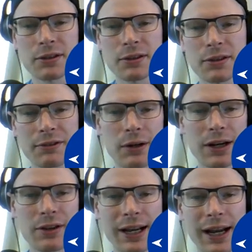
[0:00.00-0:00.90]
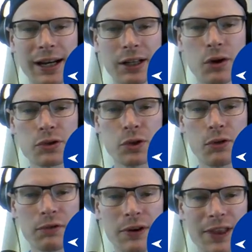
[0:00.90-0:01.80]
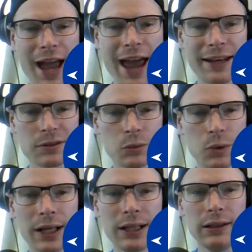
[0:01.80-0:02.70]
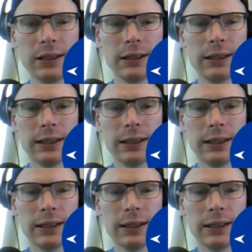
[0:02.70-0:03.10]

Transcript: There's a video here that kind of goes over that as well.